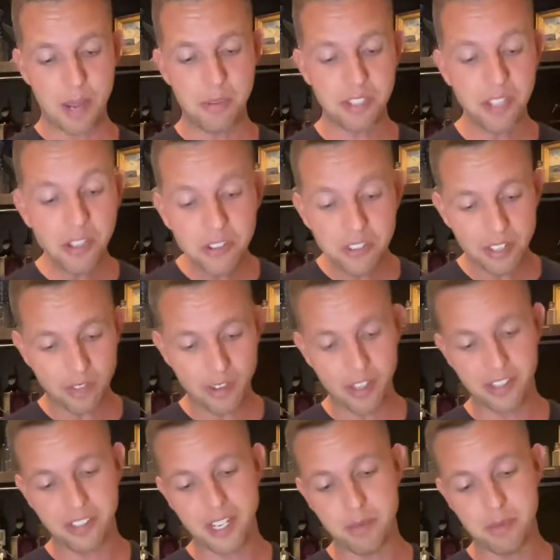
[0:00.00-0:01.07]
I'm selling stuff
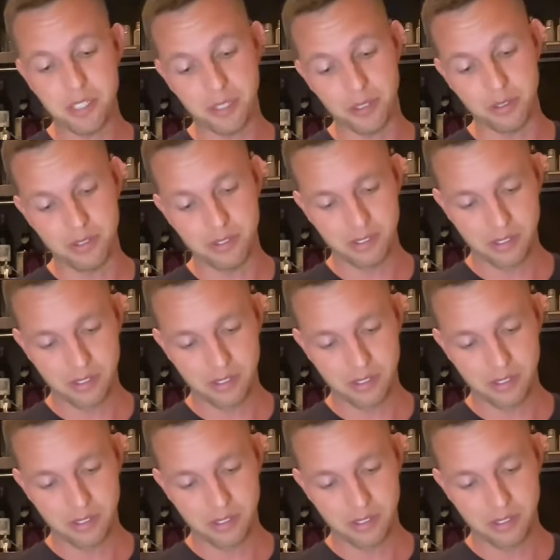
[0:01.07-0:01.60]
all the time too.